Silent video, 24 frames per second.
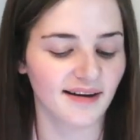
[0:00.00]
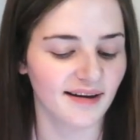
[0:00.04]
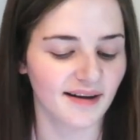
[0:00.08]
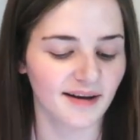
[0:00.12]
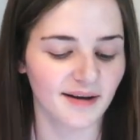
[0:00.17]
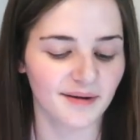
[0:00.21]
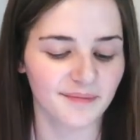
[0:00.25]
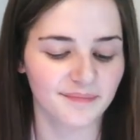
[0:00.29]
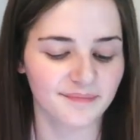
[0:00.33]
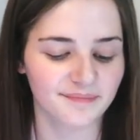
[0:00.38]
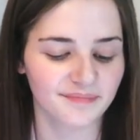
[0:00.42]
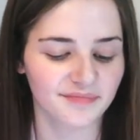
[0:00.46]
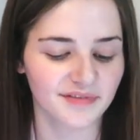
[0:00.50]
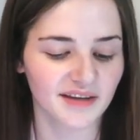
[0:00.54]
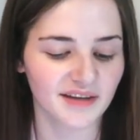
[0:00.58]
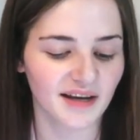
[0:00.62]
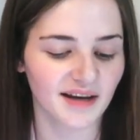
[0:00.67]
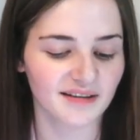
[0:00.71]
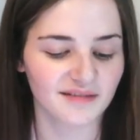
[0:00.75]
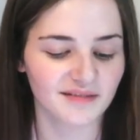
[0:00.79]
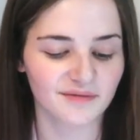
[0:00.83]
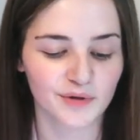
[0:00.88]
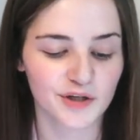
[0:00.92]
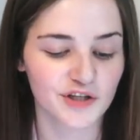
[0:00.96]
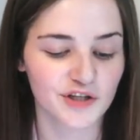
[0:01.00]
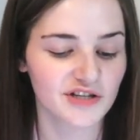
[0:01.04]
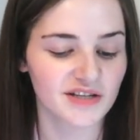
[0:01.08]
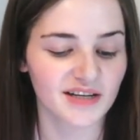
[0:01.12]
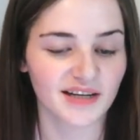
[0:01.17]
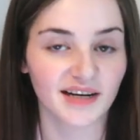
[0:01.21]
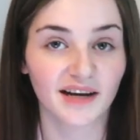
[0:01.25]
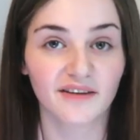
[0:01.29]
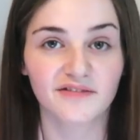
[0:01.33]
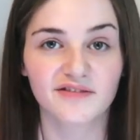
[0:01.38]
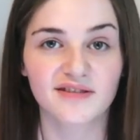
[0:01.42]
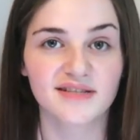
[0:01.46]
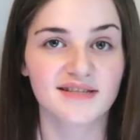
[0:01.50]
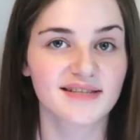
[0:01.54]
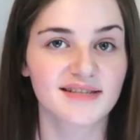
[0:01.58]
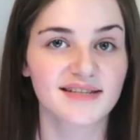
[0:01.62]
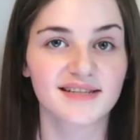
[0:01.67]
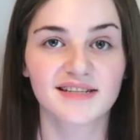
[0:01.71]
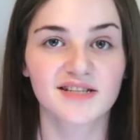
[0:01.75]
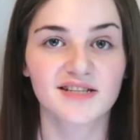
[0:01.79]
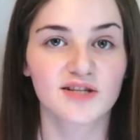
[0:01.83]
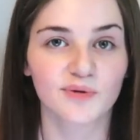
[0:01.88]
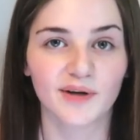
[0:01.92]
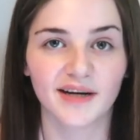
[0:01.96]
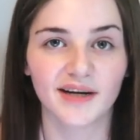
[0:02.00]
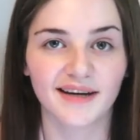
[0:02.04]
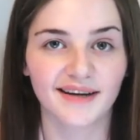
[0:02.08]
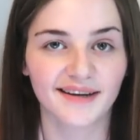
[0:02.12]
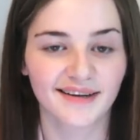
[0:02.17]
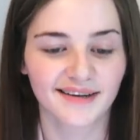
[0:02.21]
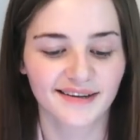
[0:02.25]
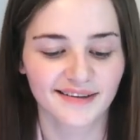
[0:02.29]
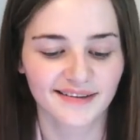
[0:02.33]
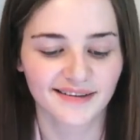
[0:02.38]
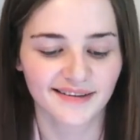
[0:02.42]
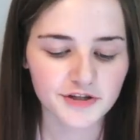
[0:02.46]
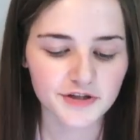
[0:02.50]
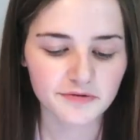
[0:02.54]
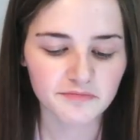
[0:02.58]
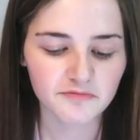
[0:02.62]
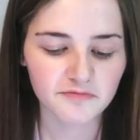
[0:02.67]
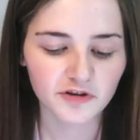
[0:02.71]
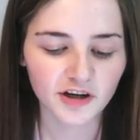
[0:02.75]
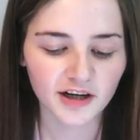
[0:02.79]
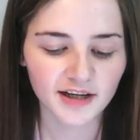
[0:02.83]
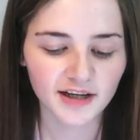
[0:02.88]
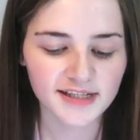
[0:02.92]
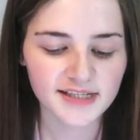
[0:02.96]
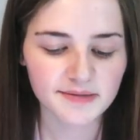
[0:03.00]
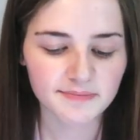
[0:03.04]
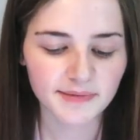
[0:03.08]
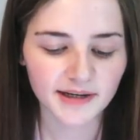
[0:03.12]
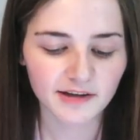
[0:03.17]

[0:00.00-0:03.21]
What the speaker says: and we're just gonna have to stick to it. Some rides